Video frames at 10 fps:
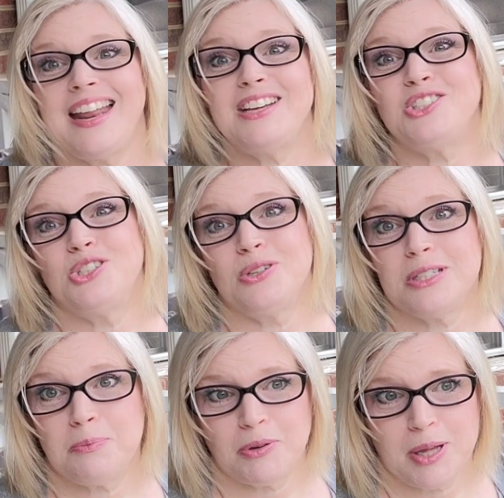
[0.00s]
Today's
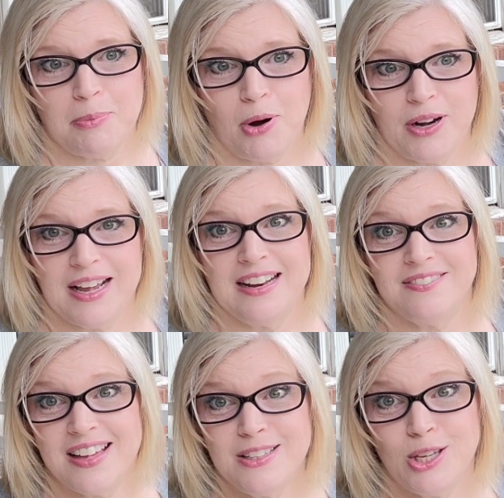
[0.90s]
Judah's birthday party. And
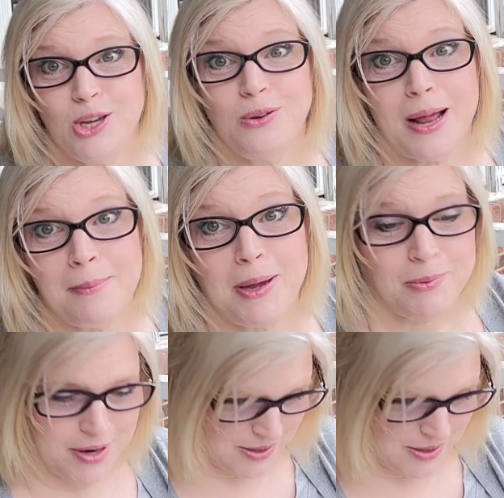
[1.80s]
if that's cute, I may